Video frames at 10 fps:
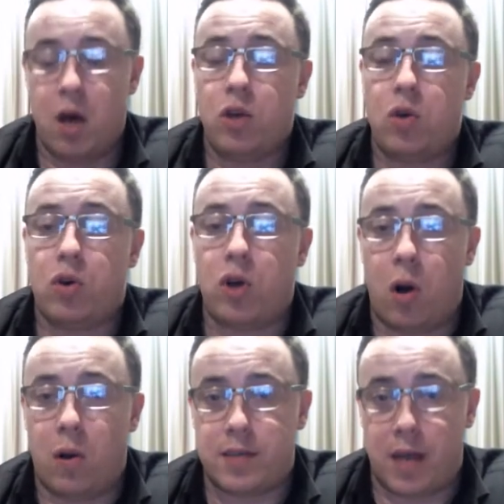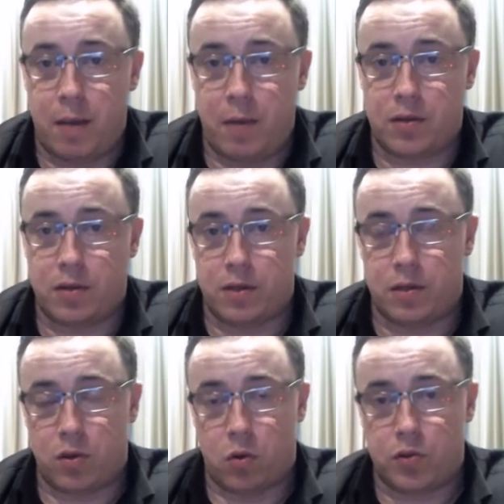Your goal as a hypnotist
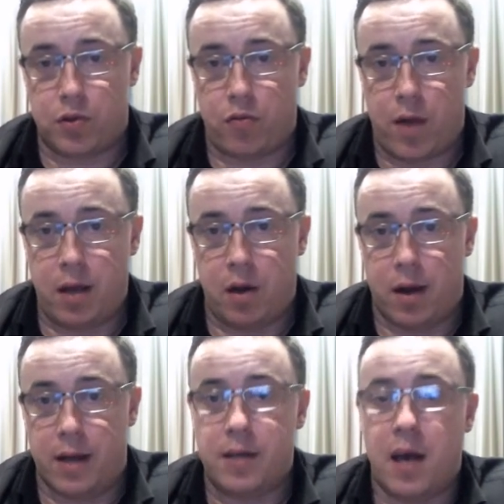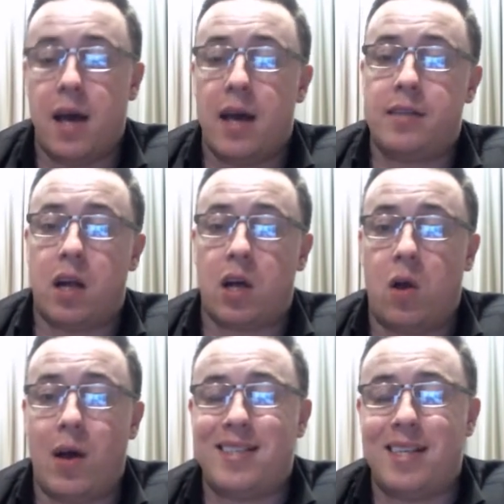is also recognize is that a
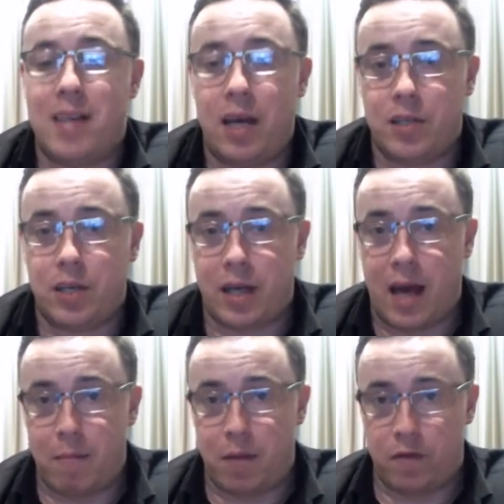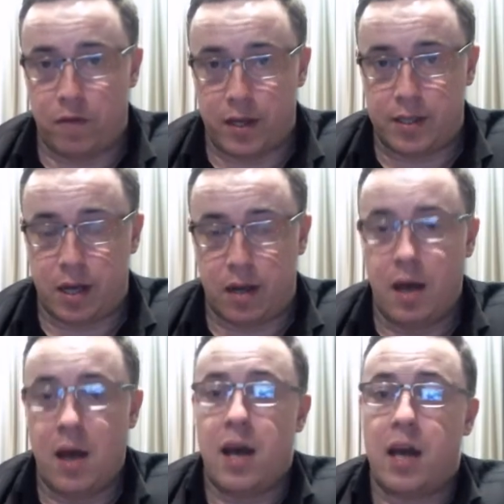client's attention can be fleeting.
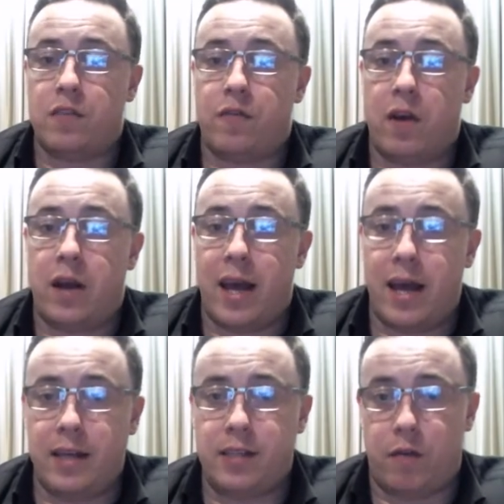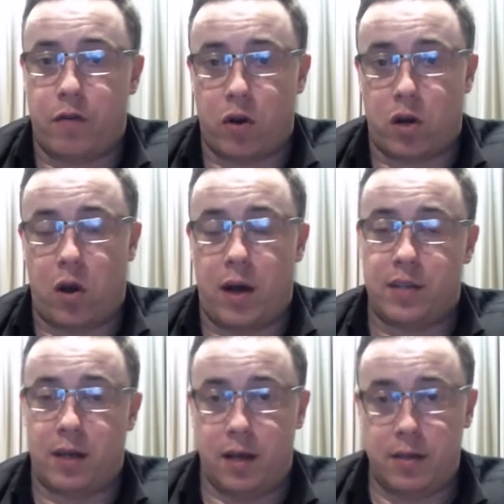It's very easy for a client
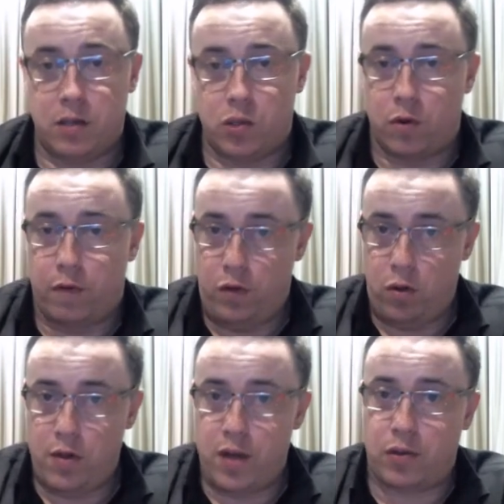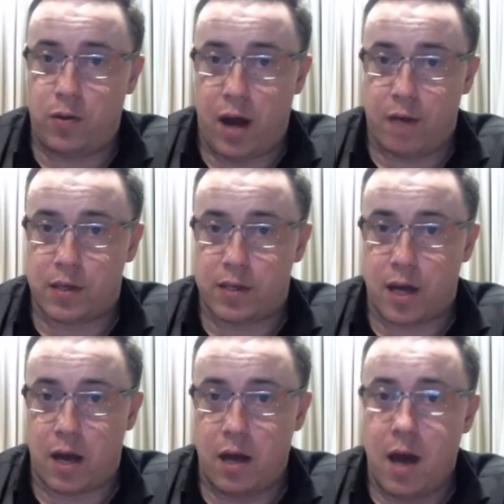to listen to a few things you have to
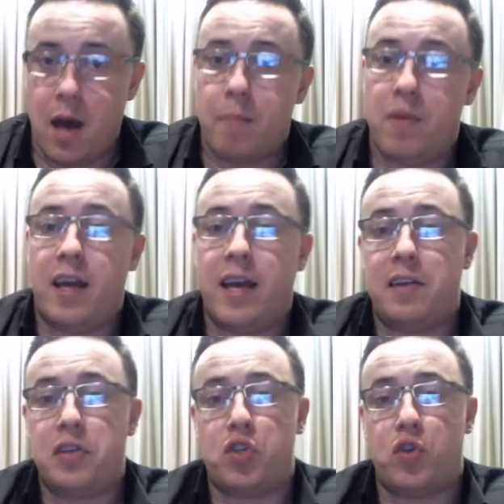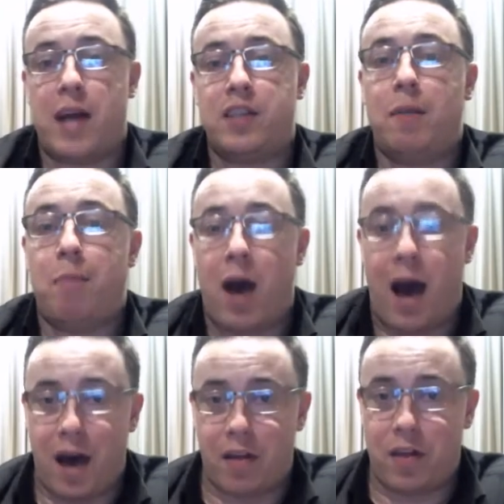say, but then get distracted by
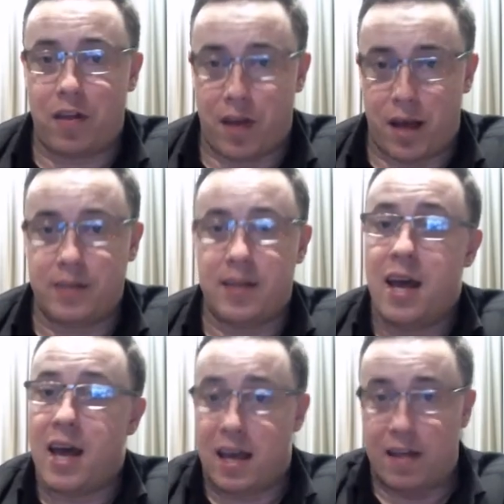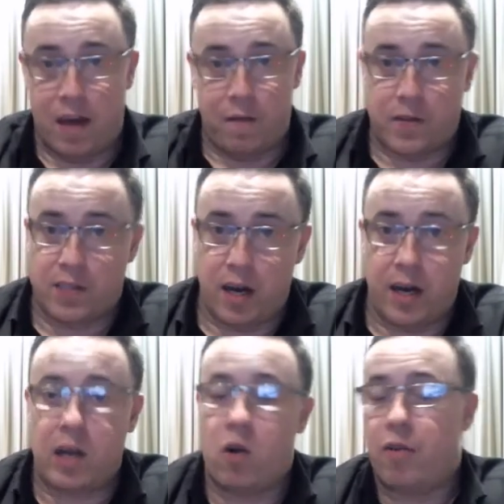other things in their
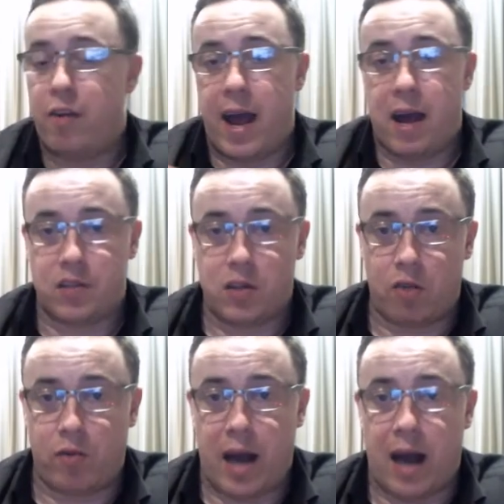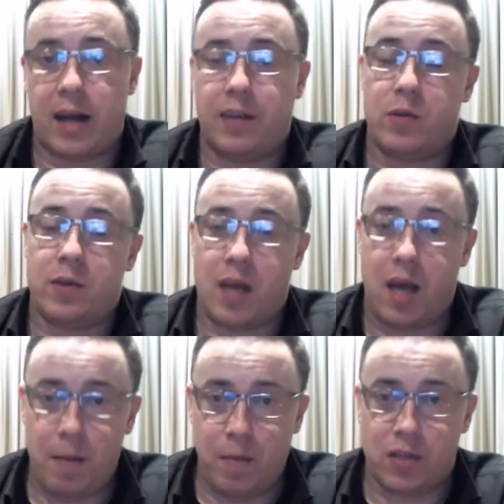vicinity on their outside reality. So as a
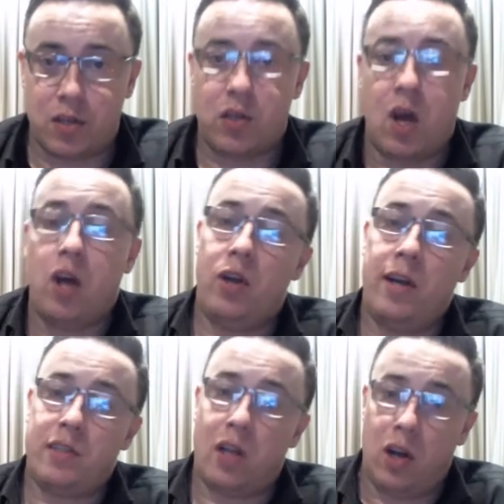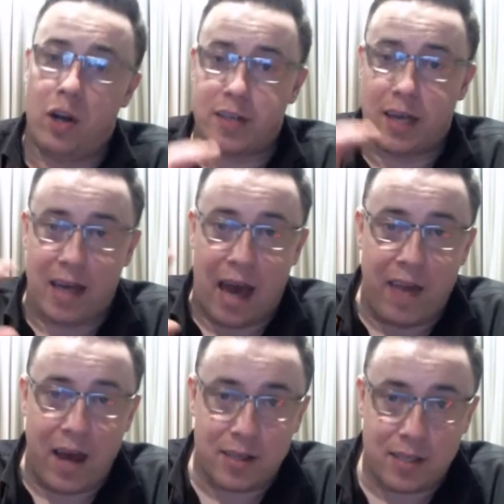hypnotist, you need to learn to
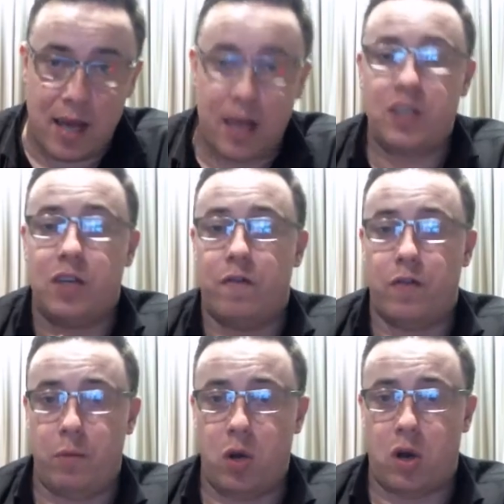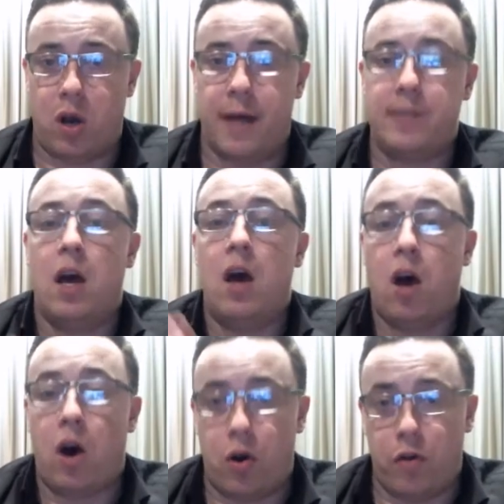gather attention from your clients
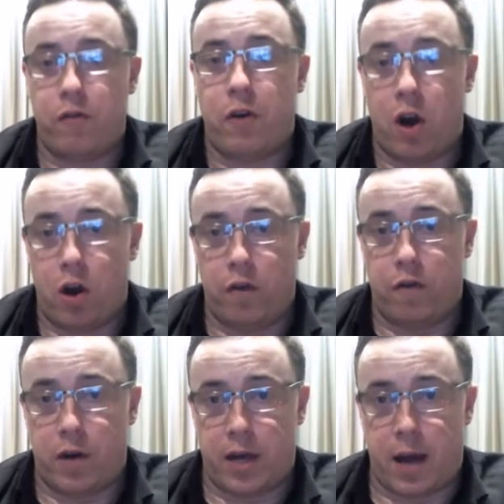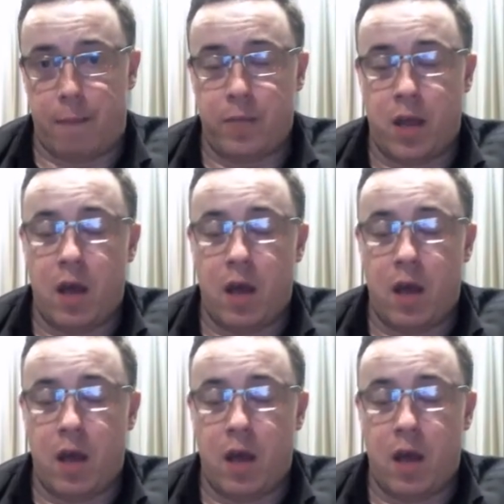over and over again.